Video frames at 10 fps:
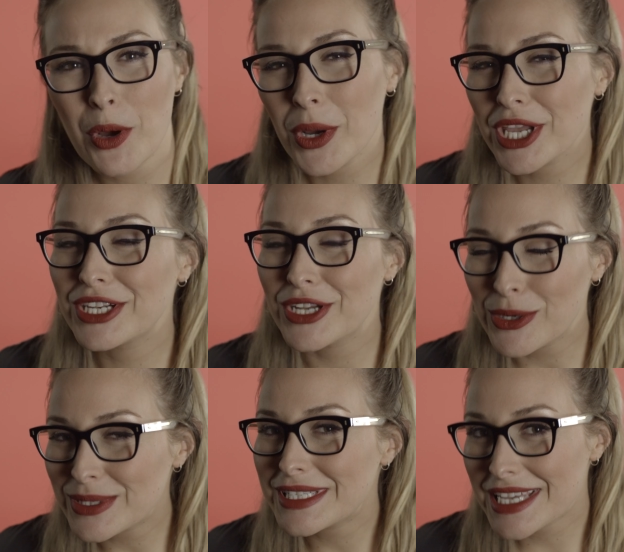but what you
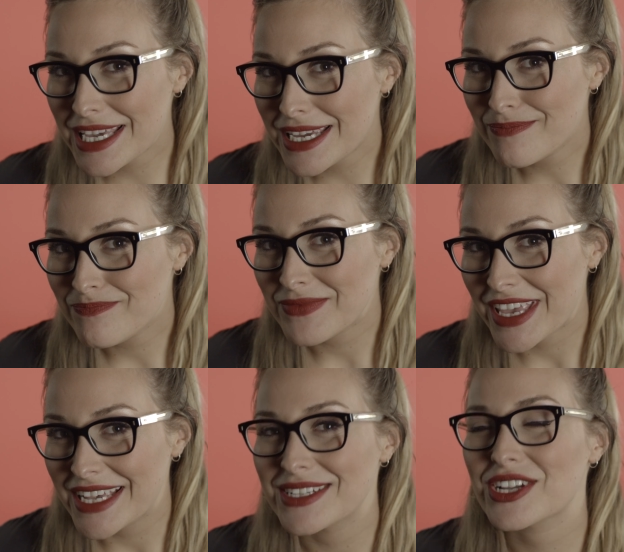don't see
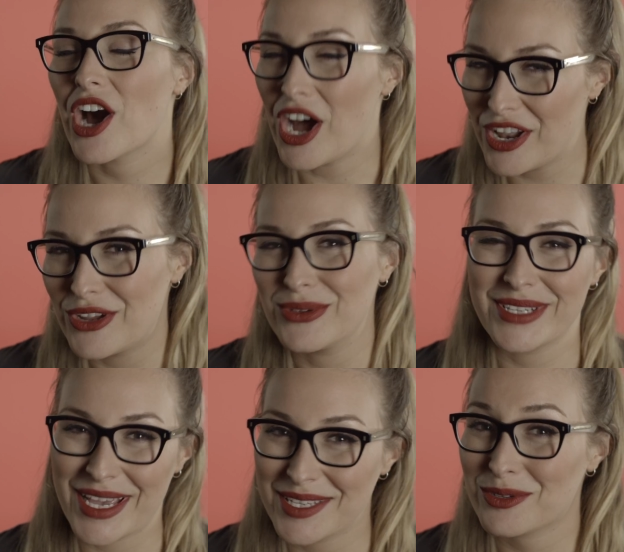is a
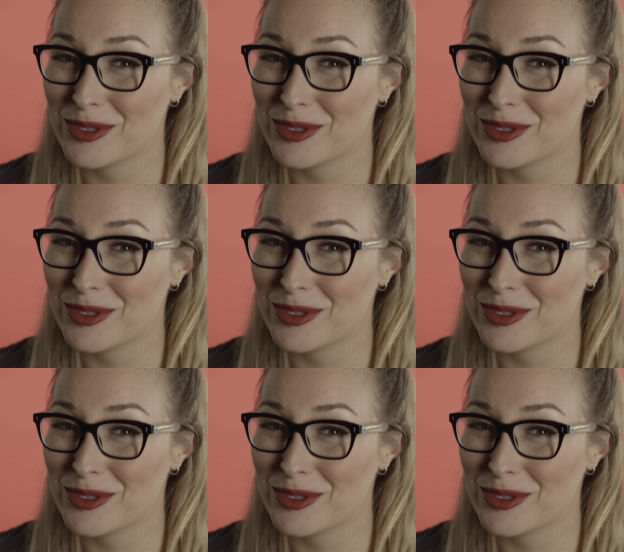condo-sized